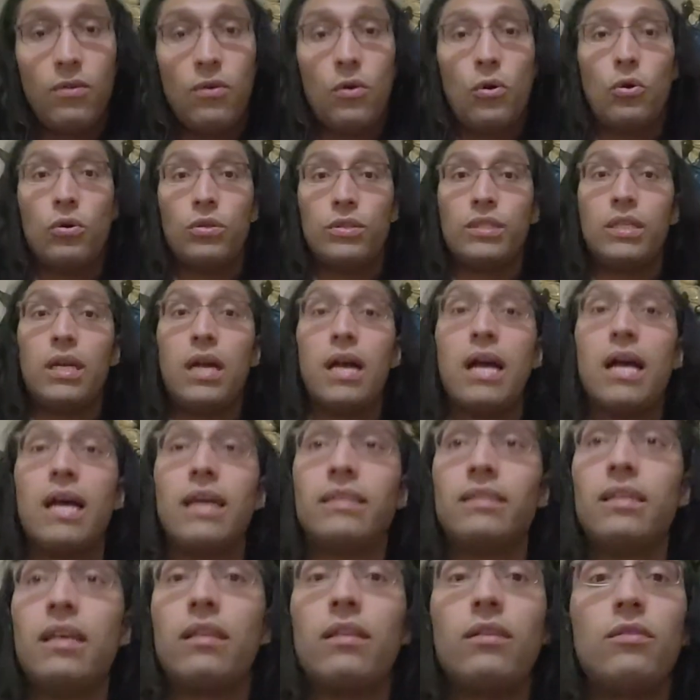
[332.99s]
Ocha
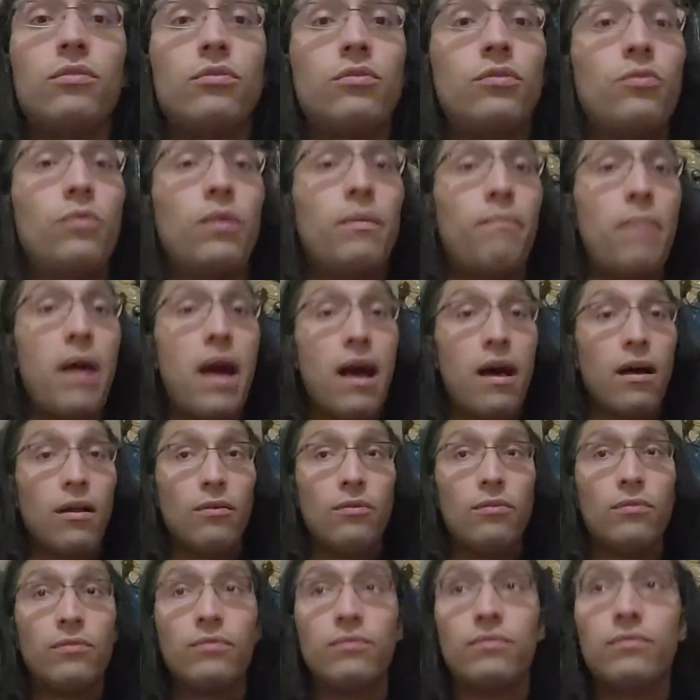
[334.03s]
has nothing to do with
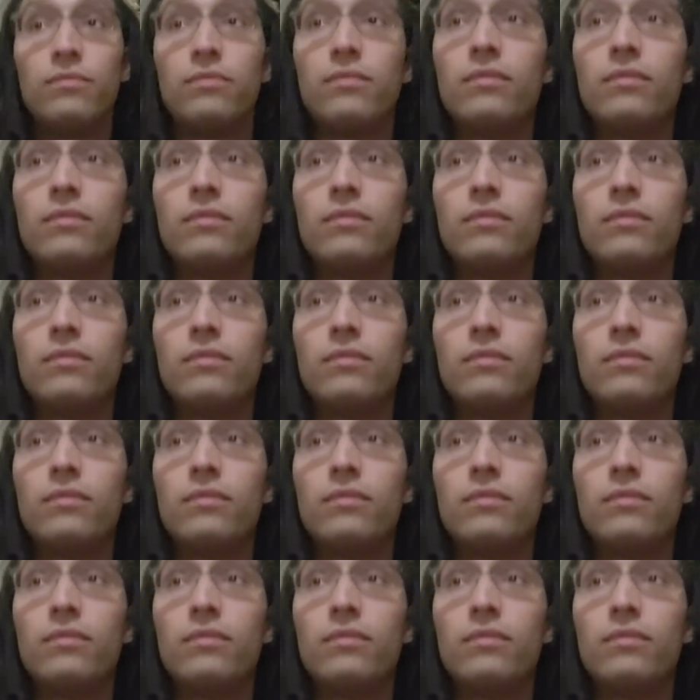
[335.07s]
Palo.